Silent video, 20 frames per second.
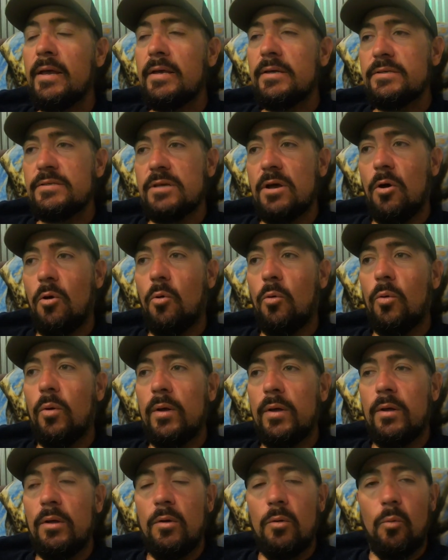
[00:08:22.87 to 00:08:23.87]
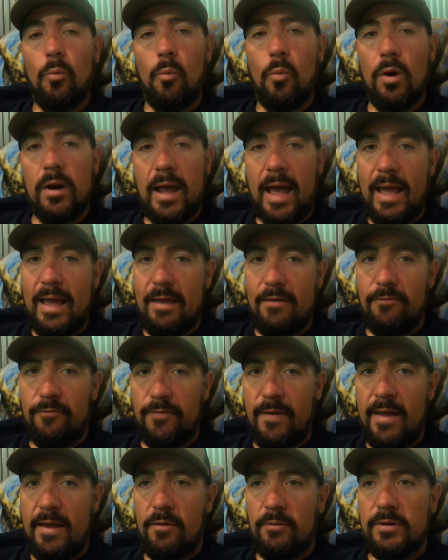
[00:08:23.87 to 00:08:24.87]
So what I have
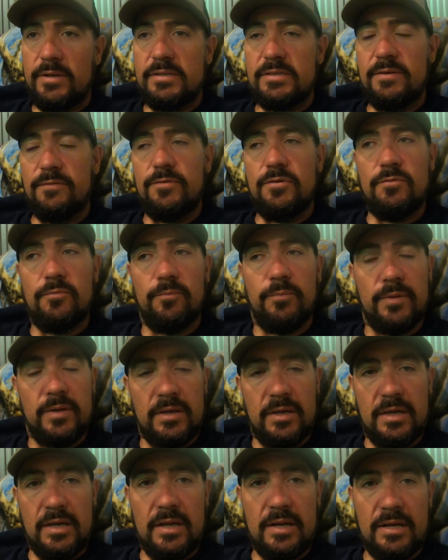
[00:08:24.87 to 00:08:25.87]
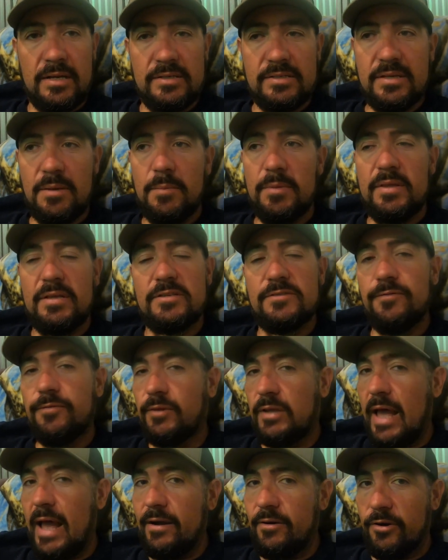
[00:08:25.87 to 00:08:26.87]
found is if you get in some of these
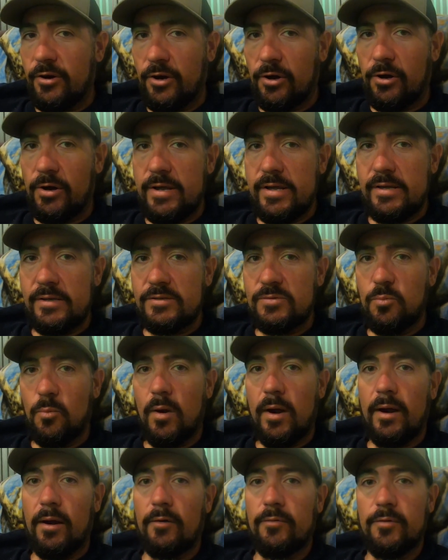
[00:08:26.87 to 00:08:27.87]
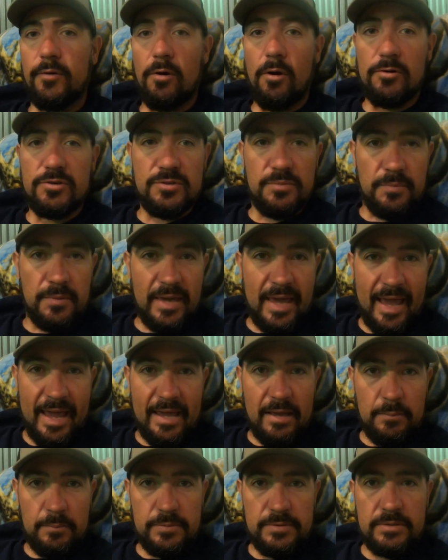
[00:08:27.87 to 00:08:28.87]
flatter creeks where there are some
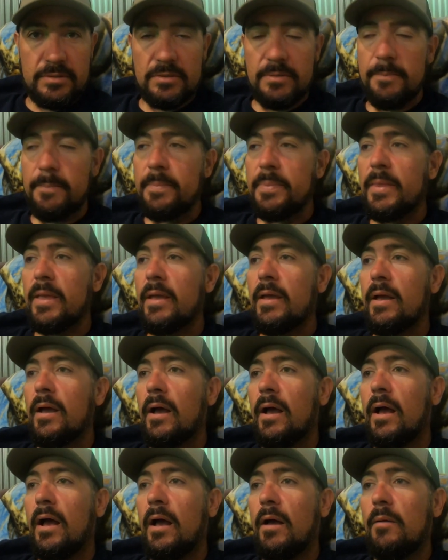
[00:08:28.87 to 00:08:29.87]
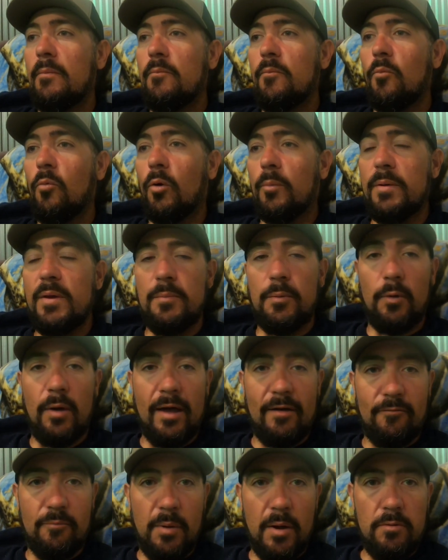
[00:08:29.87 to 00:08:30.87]
camps, where people
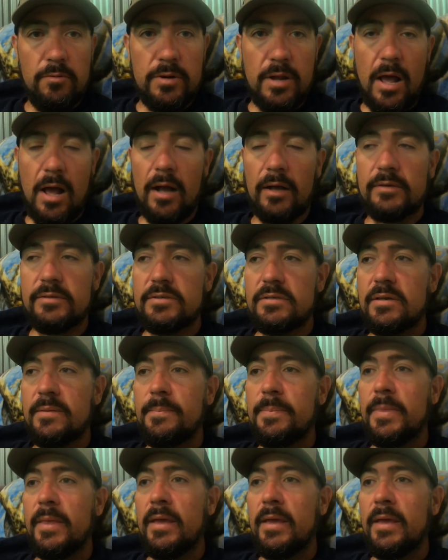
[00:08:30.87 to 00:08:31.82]
have boat docks,